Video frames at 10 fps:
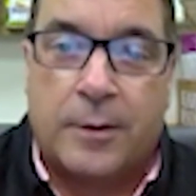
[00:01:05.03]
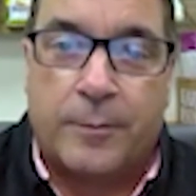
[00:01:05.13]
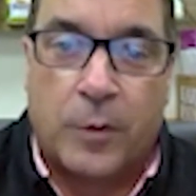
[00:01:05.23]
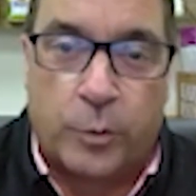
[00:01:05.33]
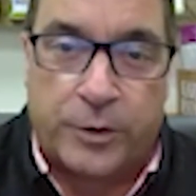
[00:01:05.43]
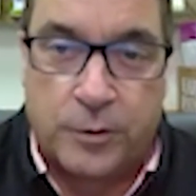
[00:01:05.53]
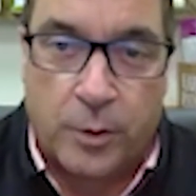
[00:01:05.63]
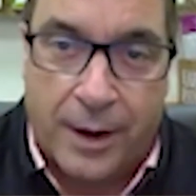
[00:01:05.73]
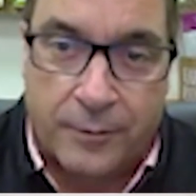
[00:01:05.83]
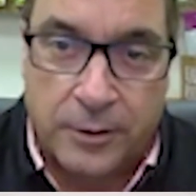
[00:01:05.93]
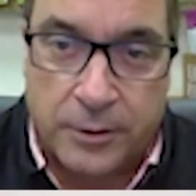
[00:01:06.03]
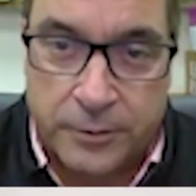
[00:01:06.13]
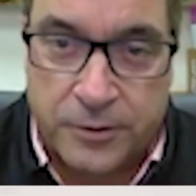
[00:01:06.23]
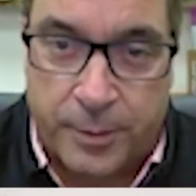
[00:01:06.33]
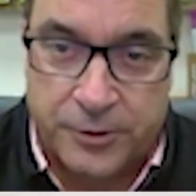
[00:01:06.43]
We do have a
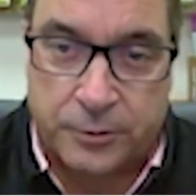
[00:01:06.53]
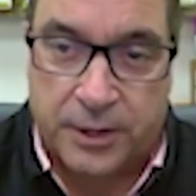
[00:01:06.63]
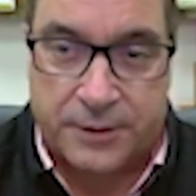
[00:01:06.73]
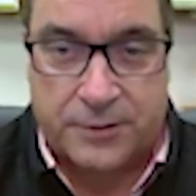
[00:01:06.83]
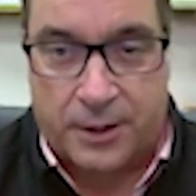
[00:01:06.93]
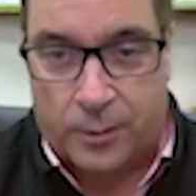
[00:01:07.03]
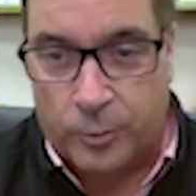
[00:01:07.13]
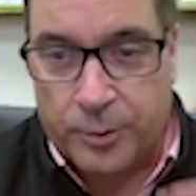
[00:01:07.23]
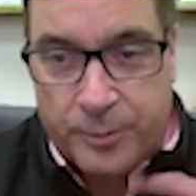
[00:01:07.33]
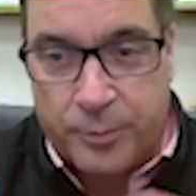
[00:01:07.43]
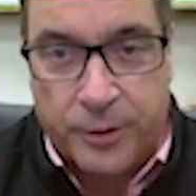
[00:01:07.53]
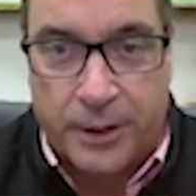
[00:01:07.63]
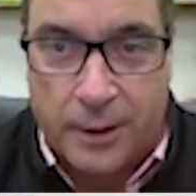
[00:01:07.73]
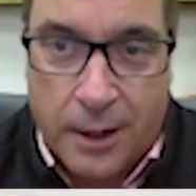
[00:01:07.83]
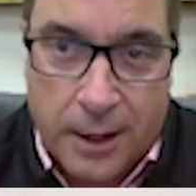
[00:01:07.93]
little special guest today we'll be
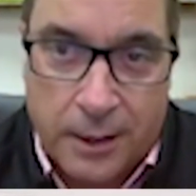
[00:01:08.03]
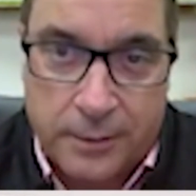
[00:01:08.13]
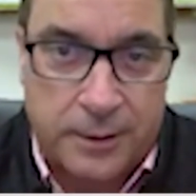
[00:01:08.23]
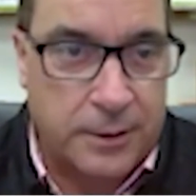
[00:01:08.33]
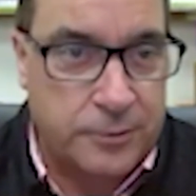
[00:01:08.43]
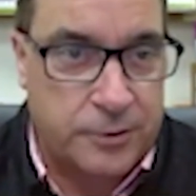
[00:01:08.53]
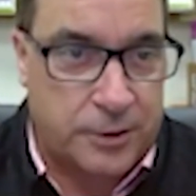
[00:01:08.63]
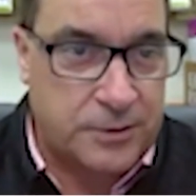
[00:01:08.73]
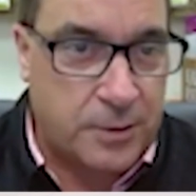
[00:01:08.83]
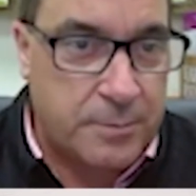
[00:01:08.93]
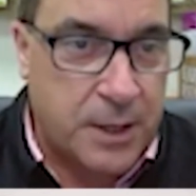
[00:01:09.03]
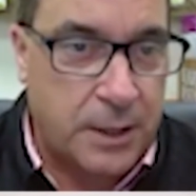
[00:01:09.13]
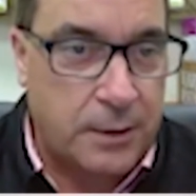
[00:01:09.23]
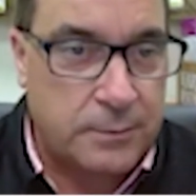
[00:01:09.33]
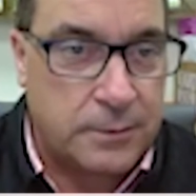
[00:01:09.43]
bringing on in just a
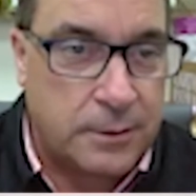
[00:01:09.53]
minute.